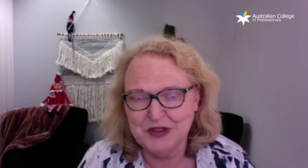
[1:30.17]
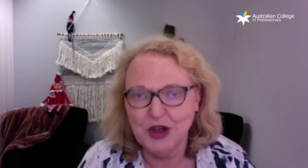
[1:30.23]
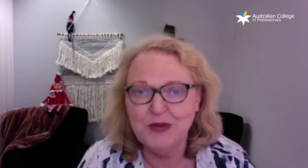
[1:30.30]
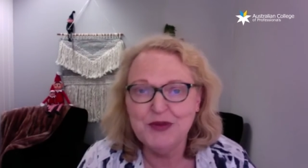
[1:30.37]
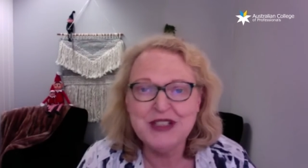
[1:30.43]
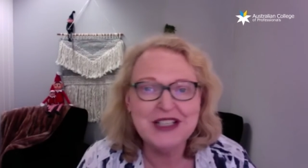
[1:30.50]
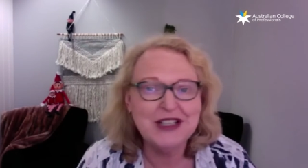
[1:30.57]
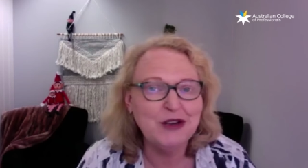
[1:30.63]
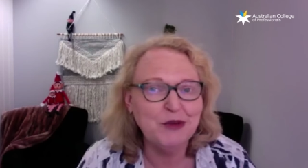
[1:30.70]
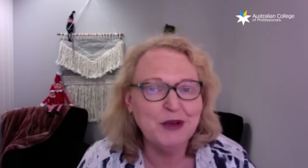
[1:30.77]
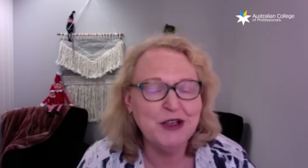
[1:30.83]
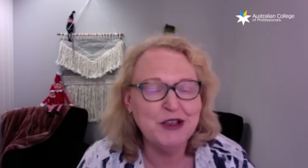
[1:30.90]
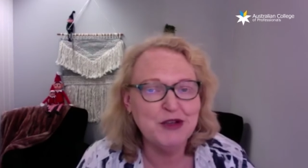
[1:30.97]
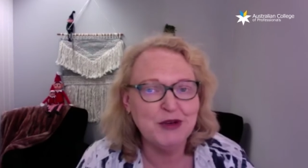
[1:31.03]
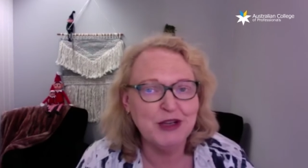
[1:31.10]
Obviously, it'll
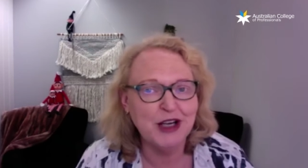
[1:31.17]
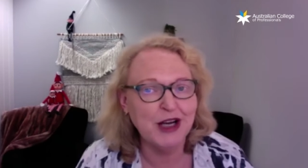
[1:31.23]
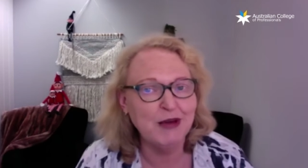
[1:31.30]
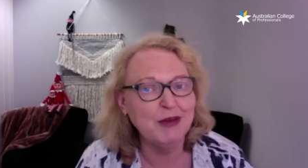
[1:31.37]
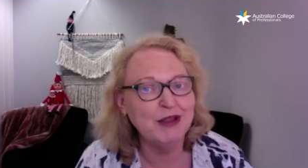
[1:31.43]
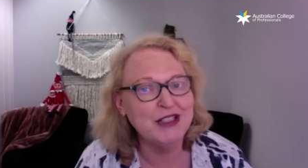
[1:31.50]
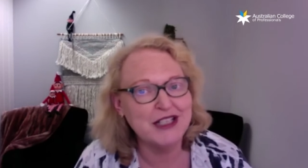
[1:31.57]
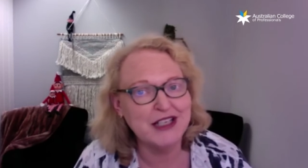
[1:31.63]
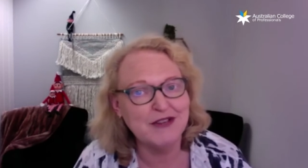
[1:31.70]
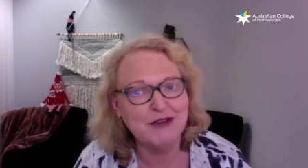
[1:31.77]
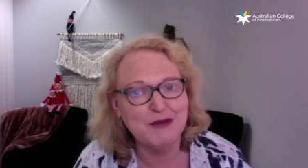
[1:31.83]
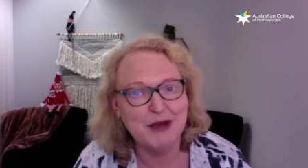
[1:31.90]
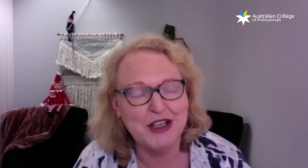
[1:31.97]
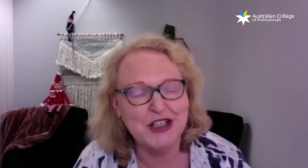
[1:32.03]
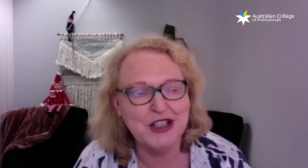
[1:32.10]
be as reliable as the
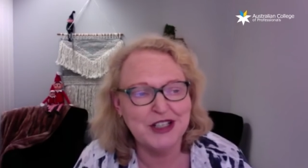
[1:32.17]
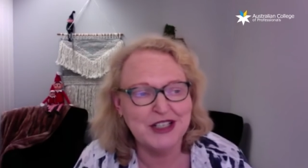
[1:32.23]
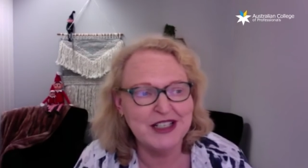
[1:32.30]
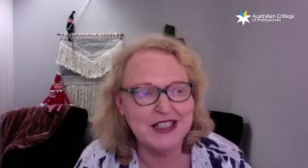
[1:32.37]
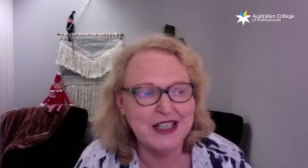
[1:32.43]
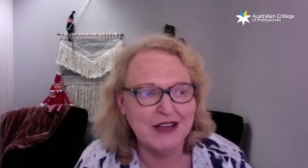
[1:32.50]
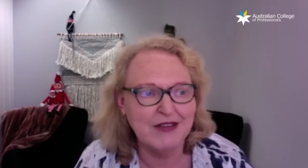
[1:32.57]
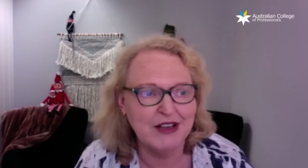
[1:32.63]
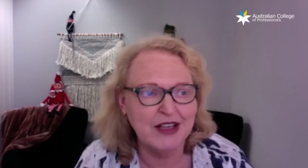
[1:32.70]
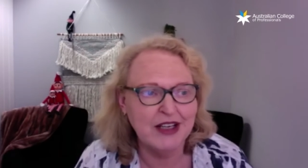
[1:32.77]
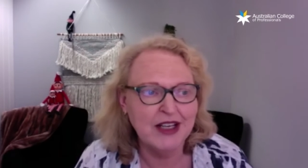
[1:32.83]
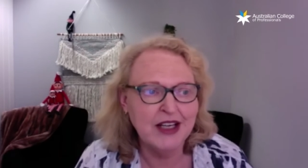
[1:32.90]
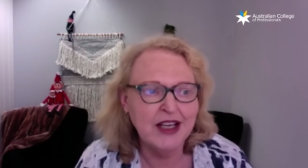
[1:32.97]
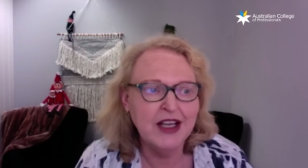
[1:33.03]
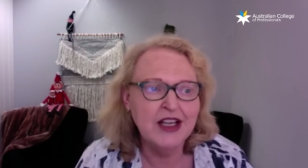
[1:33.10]
information that is given.
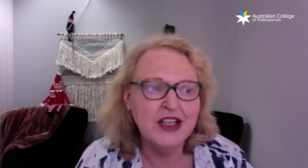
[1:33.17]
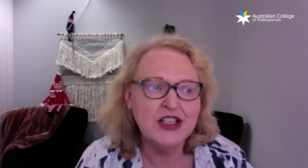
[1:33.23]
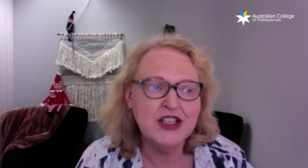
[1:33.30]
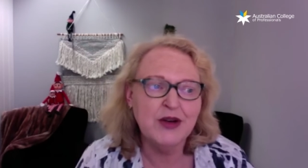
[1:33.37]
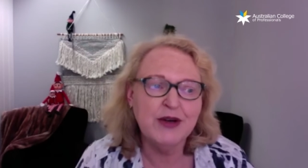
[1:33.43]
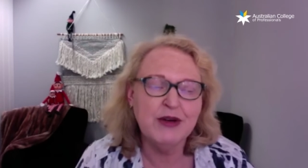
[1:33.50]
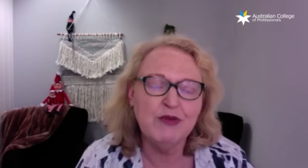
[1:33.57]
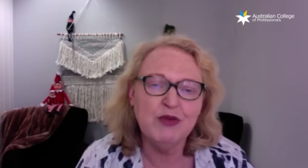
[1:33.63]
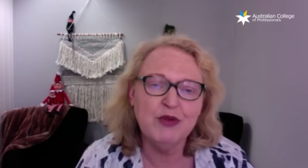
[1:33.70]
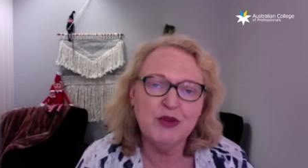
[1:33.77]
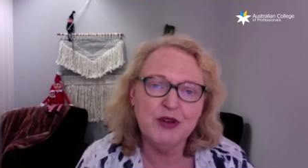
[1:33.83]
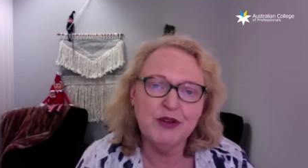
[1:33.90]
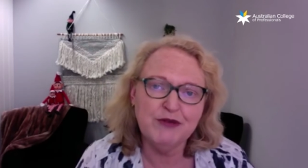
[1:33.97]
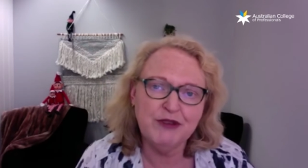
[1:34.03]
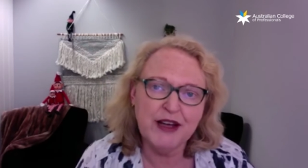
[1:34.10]
So
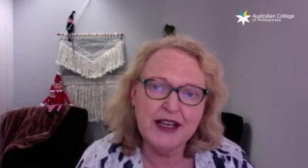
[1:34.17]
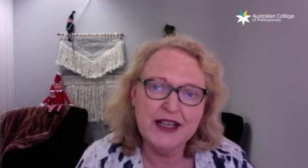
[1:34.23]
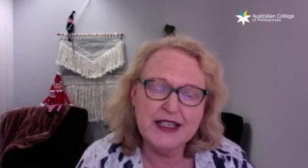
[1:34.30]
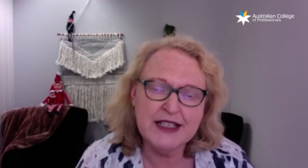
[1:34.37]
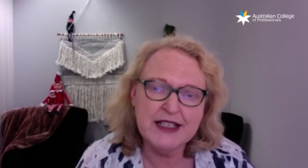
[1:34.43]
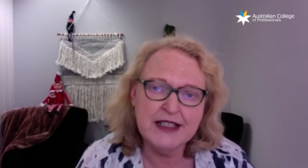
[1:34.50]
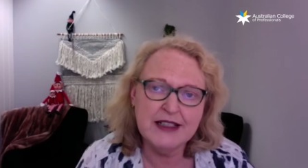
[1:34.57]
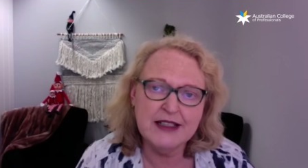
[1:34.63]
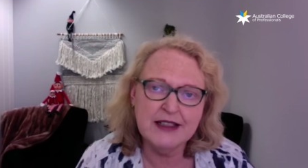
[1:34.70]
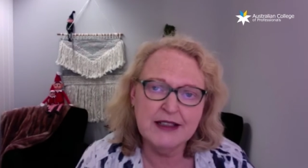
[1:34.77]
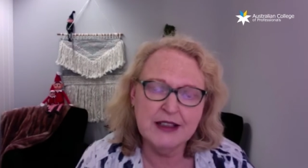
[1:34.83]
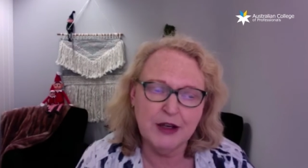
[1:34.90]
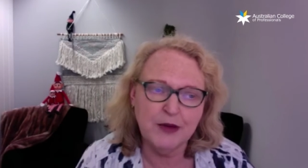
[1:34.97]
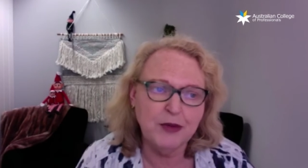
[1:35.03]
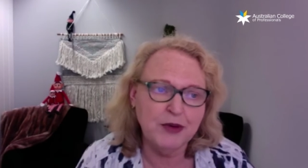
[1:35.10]
the phase,
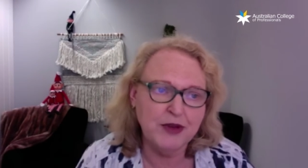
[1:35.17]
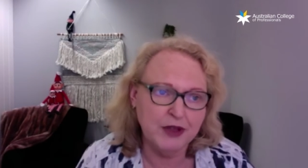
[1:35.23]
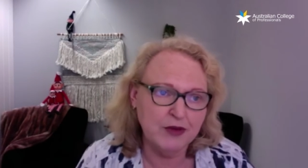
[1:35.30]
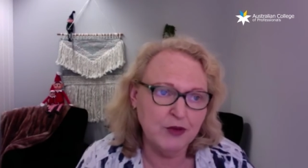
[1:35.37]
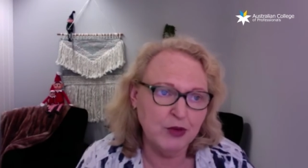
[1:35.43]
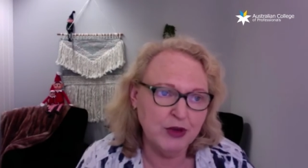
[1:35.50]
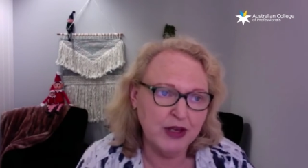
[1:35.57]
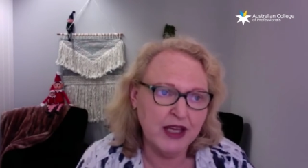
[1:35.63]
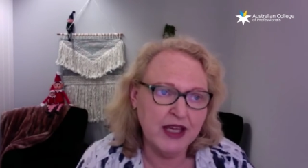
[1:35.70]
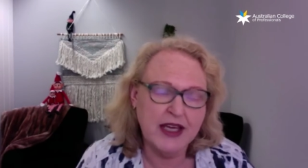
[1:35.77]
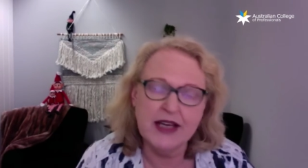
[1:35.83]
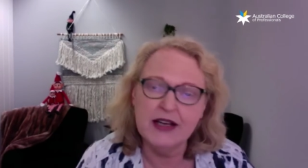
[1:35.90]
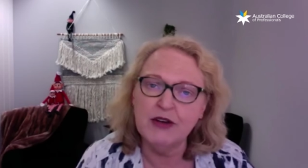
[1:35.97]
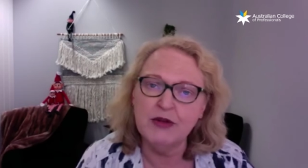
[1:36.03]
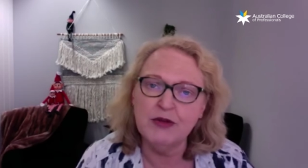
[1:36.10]
that will kick
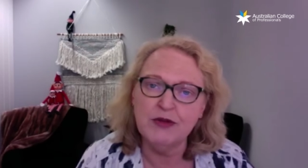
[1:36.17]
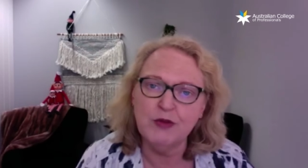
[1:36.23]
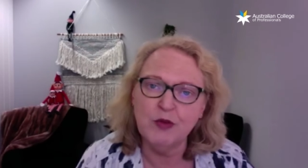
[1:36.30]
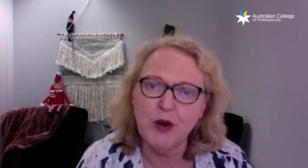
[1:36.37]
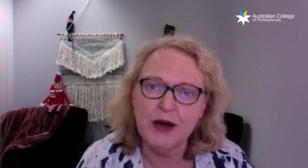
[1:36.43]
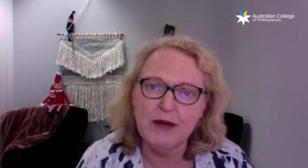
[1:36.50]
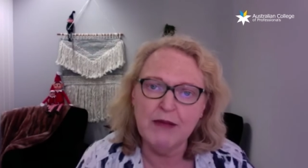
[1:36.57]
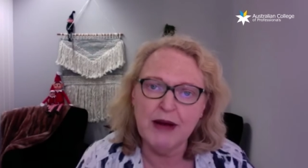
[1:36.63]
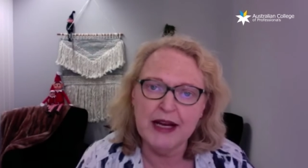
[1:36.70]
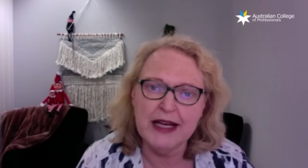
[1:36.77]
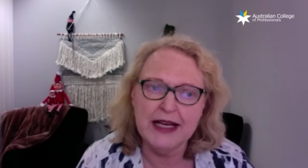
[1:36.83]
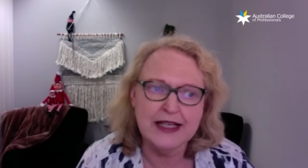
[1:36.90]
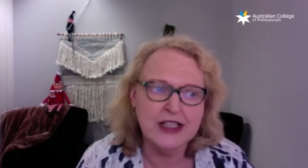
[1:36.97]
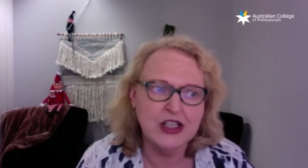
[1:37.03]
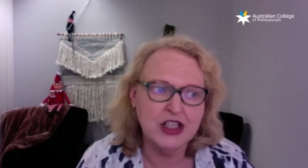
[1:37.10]
in on 1 May
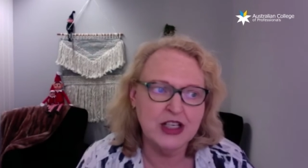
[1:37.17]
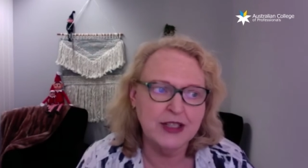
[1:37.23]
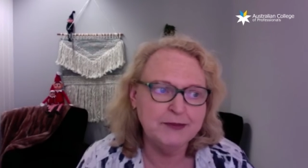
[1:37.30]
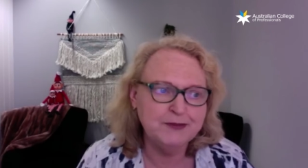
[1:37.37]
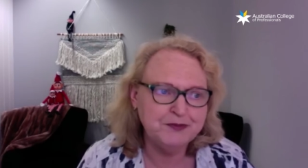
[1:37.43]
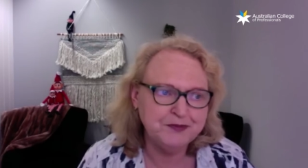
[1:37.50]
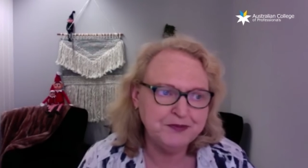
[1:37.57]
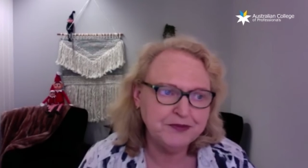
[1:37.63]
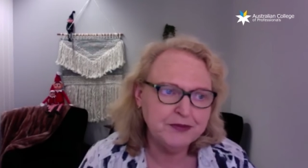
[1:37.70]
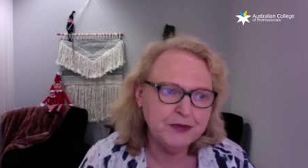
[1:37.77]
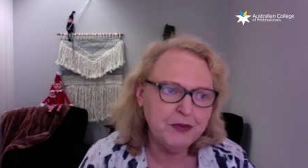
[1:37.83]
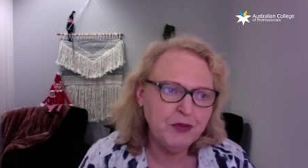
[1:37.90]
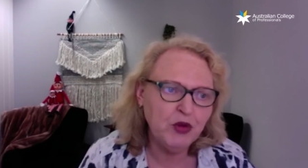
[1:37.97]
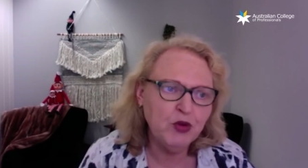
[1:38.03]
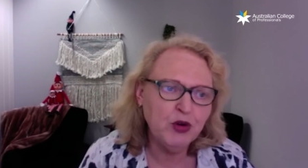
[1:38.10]
next year
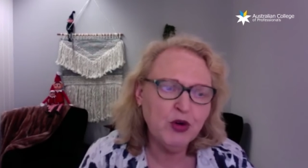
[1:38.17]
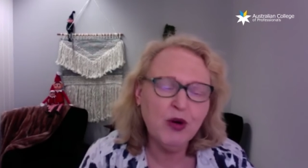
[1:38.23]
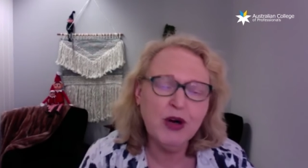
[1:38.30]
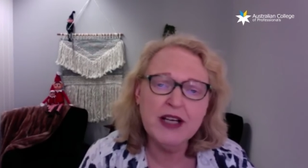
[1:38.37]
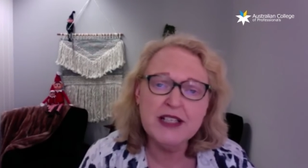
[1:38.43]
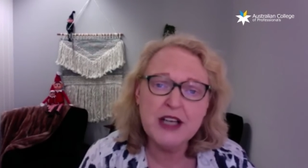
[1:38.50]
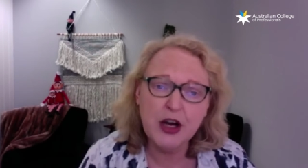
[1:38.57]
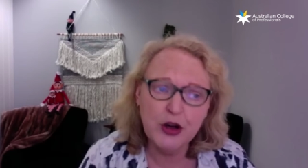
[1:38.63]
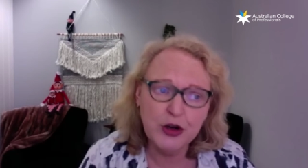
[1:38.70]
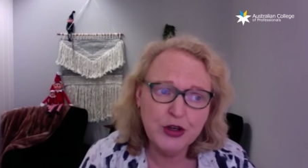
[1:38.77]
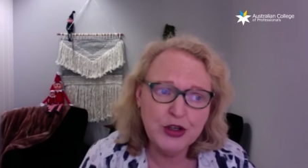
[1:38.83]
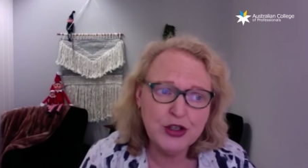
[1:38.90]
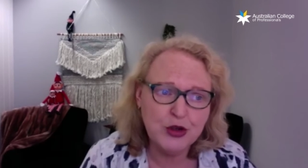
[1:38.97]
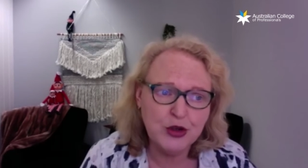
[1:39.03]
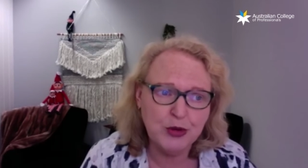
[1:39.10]
requires
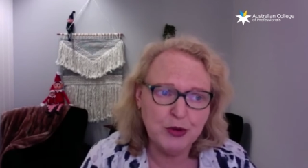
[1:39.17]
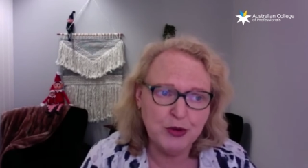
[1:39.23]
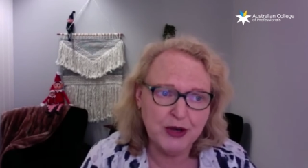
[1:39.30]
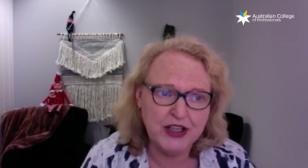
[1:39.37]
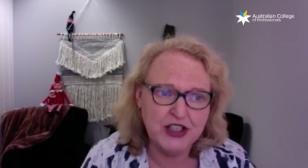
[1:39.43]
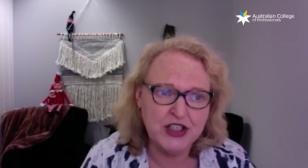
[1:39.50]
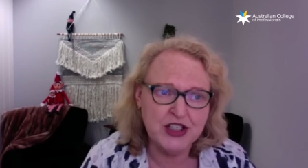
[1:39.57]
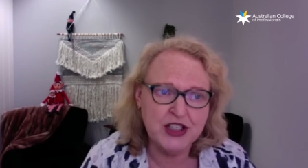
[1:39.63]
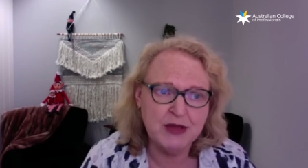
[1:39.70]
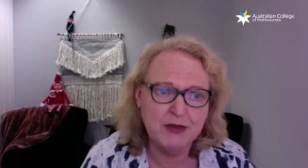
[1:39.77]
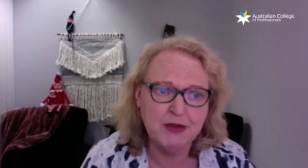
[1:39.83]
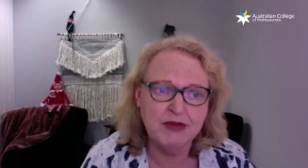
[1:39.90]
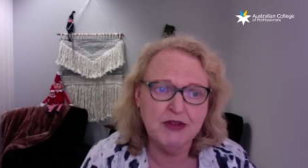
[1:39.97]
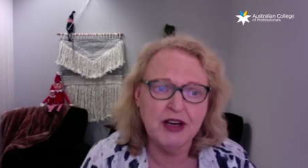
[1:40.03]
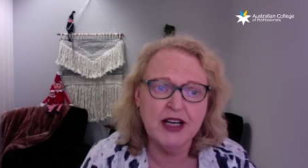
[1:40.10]
owners corporations to
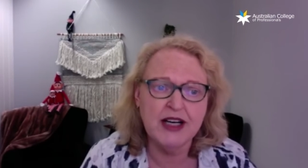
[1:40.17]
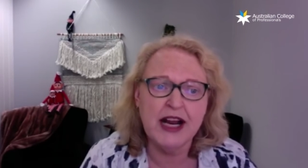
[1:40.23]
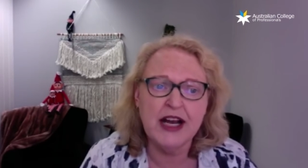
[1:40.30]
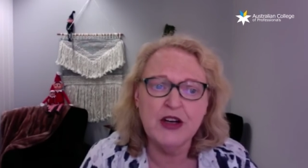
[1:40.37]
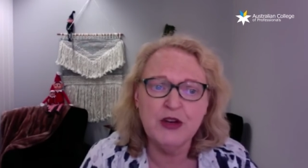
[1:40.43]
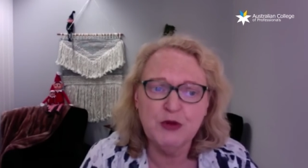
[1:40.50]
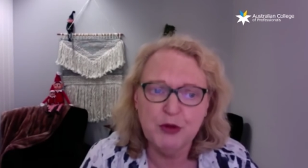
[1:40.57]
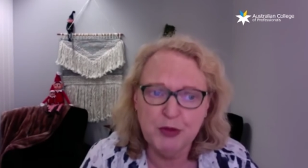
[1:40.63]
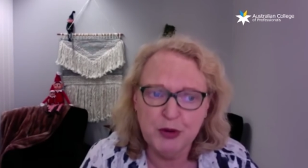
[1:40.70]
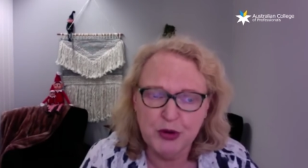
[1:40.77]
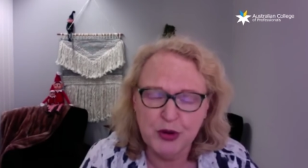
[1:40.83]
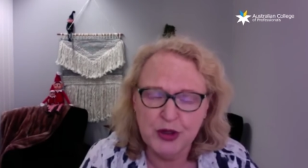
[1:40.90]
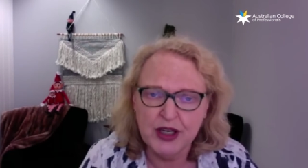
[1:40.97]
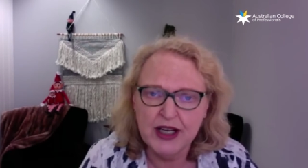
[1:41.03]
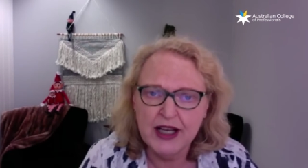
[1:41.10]
provide an annual
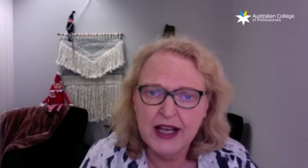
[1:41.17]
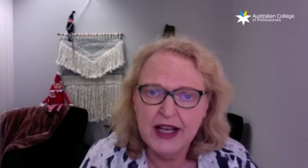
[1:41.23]
report